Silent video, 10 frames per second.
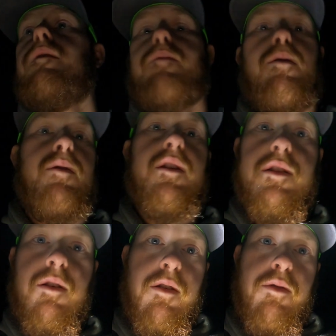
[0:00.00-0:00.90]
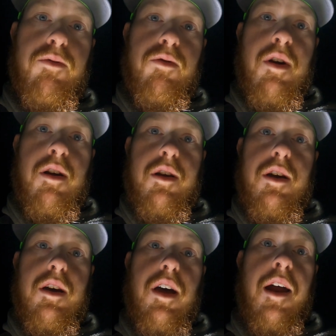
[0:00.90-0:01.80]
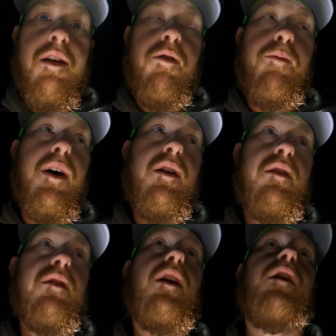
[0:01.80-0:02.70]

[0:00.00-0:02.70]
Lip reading: Maybe they just aren't coming through the area. I know my other